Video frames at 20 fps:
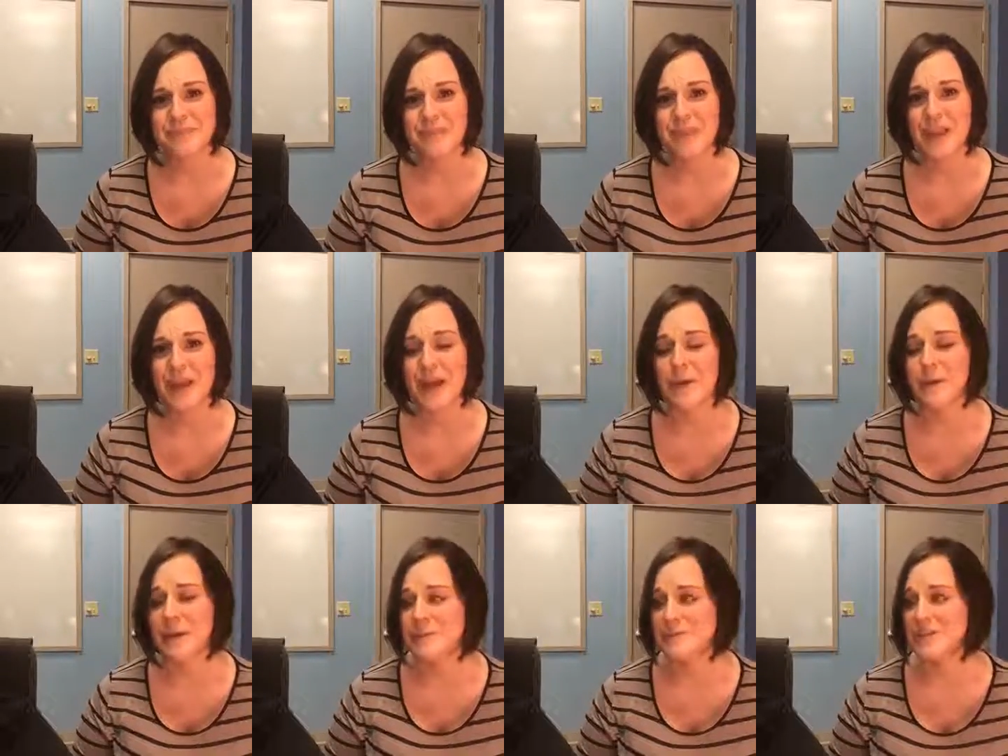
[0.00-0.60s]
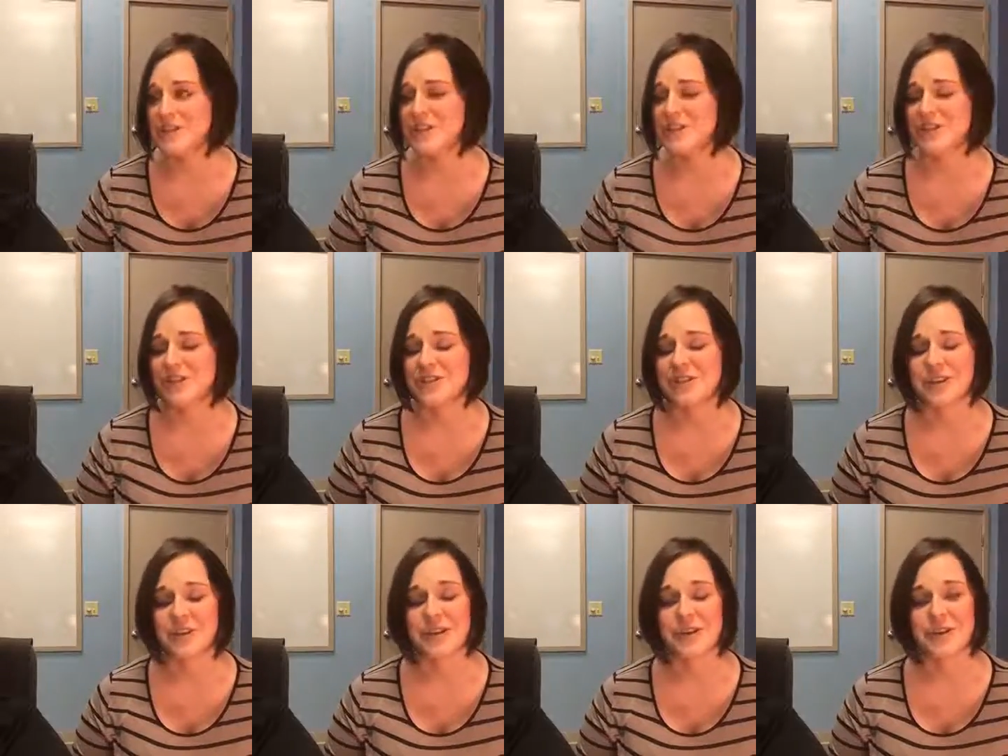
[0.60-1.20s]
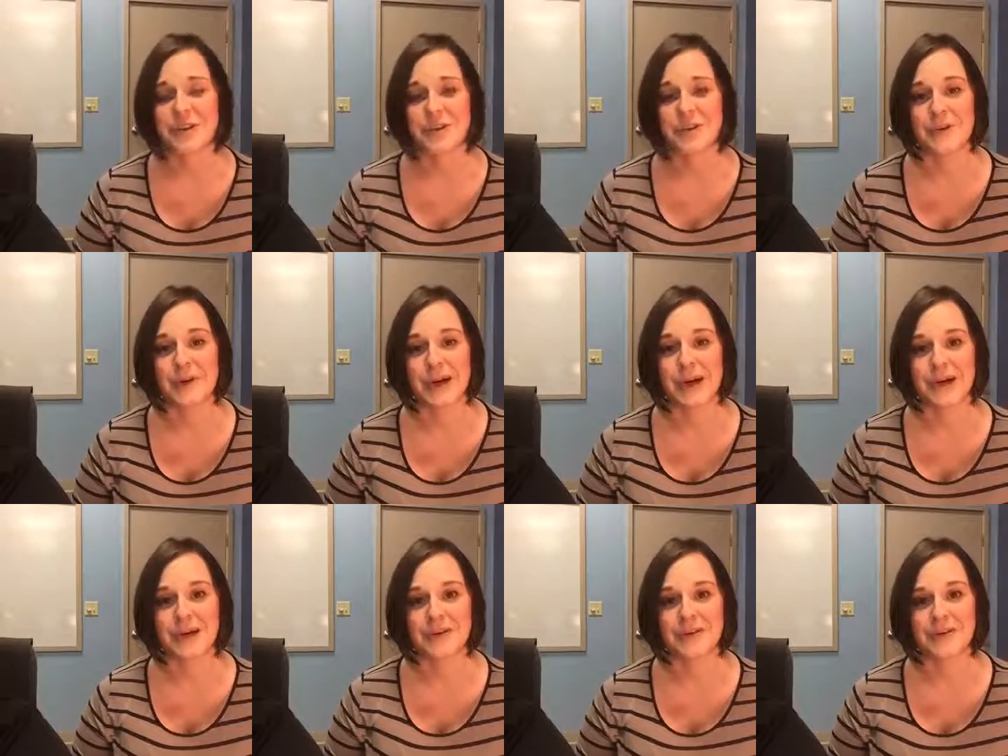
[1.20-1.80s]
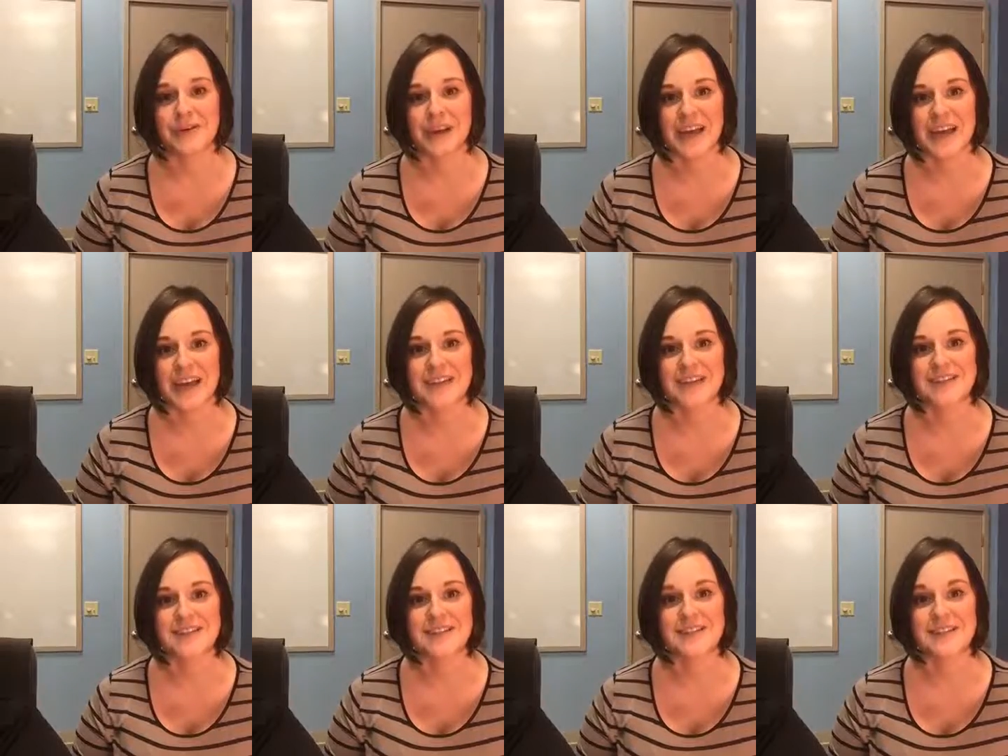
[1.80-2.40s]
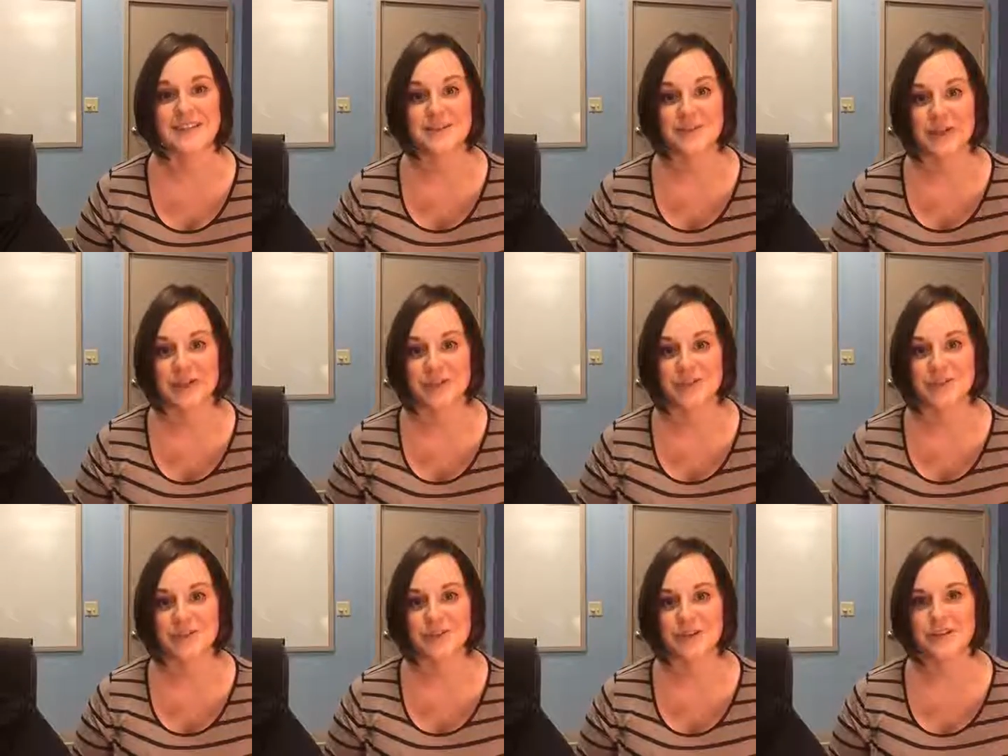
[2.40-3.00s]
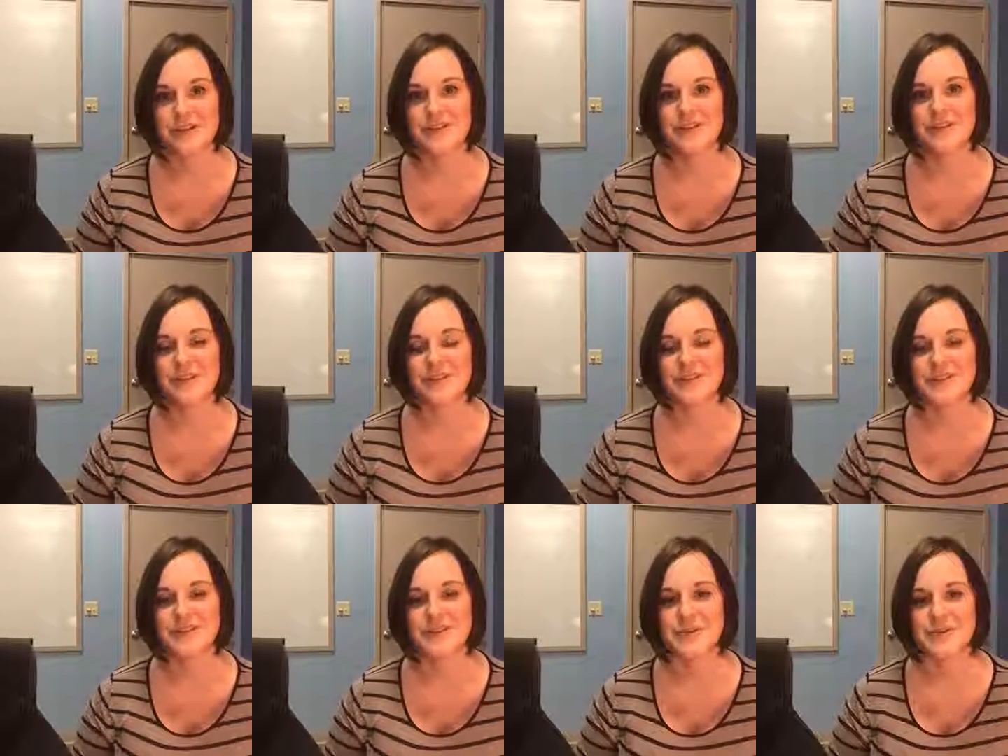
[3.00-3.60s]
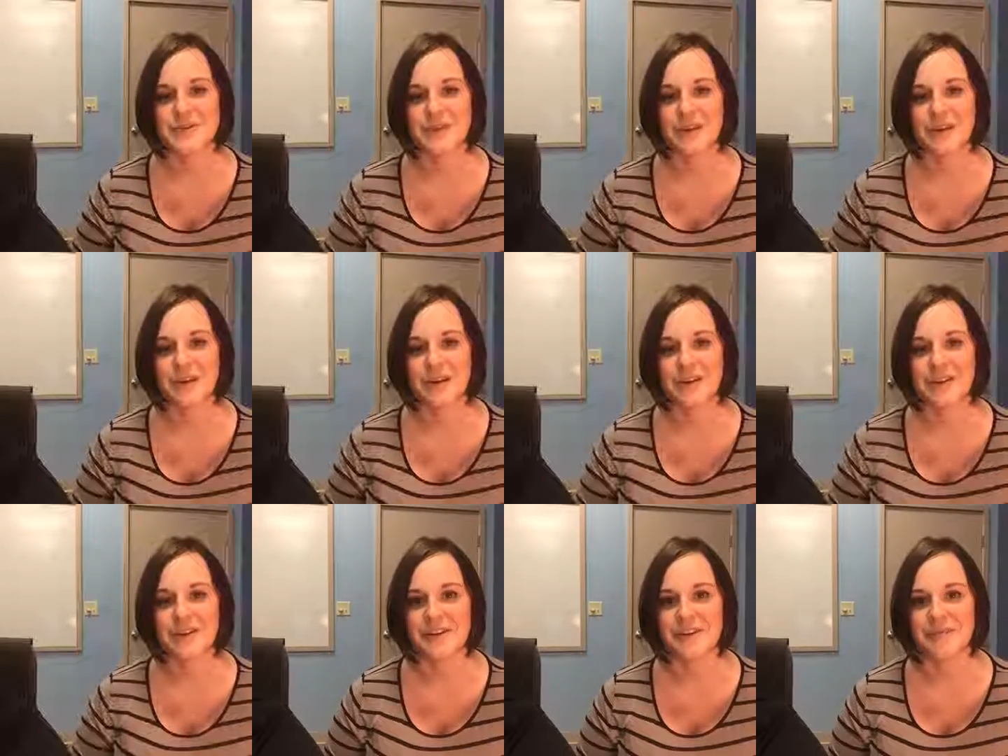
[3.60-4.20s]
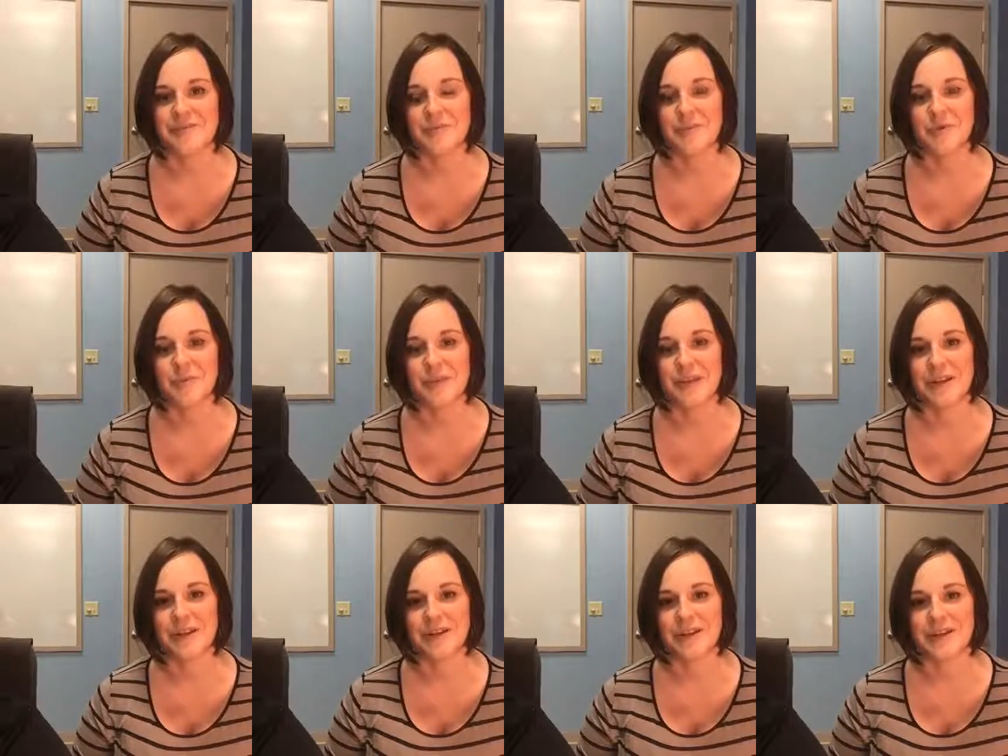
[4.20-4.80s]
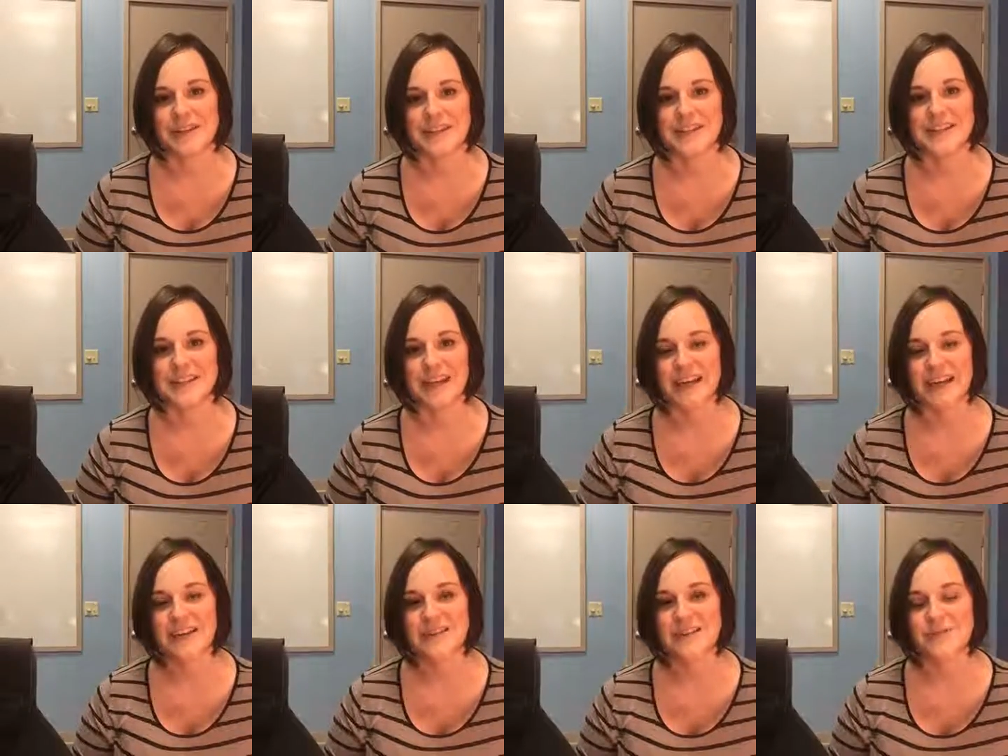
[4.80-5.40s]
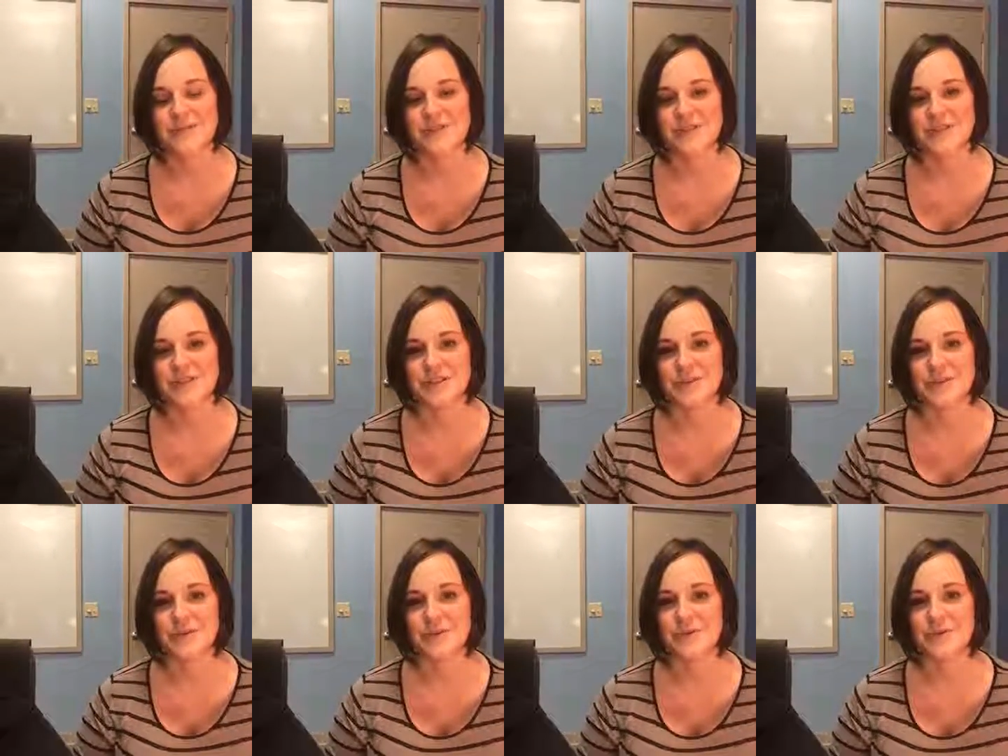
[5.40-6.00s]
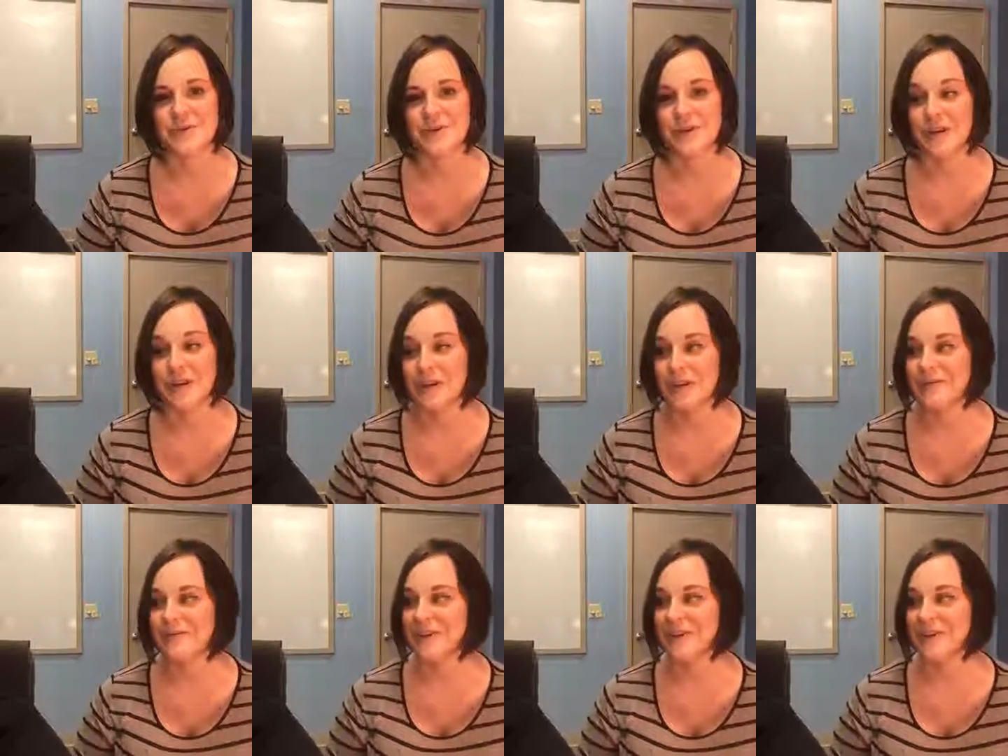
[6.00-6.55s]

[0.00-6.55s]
I worked with Ginger to co-create STEAMmaker Junior, also the author of Boomlet Learning Science, which is a new curriculum for